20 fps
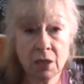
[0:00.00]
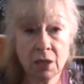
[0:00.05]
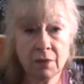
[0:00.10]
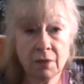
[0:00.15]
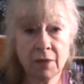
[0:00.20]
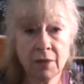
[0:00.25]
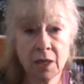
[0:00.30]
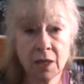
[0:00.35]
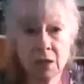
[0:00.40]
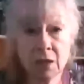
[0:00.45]

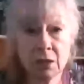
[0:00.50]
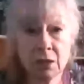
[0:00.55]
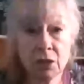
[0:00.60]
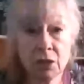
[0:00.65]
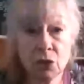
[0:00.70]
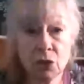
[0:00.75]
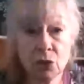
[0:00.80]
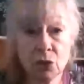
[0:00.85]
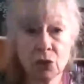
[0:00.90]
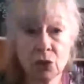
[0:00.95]
then
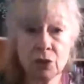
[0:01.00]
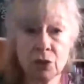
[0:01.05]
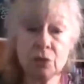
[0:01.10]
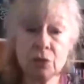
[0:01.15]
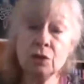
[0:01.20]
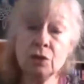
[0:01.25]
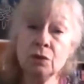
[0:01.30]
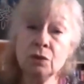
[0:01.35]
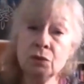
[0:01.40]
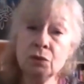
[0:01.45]
you could
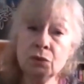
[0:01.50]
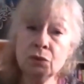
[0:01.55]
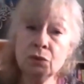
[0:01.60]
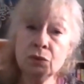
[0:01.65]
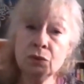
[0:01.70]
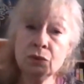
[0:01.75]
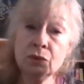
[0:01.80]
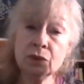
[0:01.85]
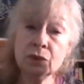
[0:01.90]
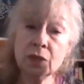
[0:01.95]

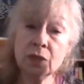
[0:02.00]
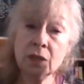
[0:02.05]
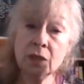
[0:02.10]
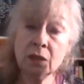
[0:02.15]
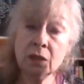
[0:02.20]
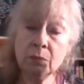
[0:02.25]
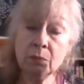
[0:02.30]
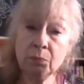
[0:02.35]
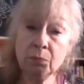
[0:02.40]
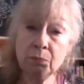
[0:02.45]
use
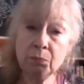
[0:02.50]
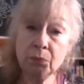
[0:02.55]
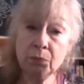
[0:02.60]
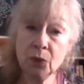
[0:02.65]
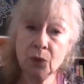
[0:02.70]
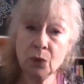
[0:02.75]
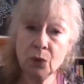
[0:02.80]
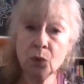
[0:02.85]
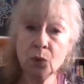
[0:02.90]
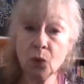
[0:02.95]
either
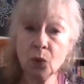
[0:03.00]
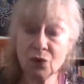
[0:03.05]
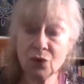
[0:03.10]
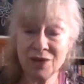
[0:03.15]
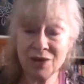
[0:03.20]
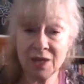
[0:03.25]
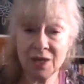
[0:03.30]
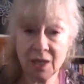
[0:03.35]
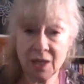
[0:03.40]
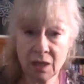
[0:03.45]
blue or
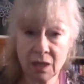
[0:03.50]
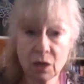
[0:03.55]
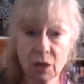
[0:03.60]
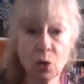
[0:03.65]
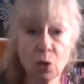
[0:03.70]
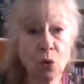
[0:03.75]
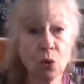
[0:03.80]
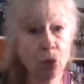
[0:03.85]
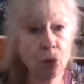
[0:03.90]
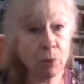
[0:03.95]
green ink
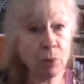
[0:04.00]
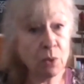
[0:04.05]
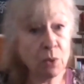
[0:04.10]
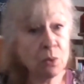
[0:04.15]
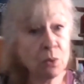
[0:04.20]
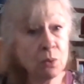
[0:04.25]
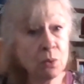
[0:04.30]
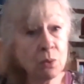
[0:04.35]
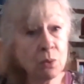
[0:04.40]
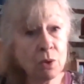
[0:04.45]
or
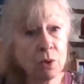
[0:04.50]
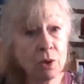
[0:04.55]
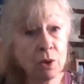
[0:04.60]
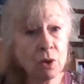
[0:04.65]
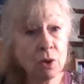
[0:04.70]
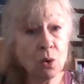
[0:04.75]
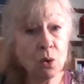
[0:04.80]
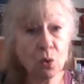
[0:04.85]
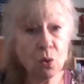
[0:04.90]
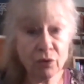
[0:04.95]
blue
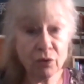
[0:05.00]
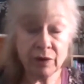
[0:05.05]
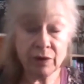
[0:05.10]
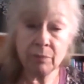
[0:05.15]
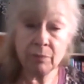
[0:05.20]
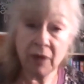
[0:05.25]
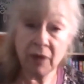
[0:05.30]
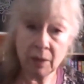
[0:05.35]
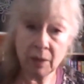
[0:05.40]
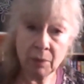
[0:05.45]
or green
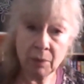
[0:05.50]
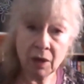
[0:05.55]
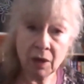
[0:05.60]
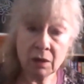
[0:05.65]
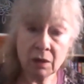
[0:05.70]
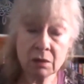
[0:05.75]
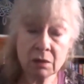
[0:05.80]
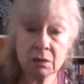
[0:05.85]
paper.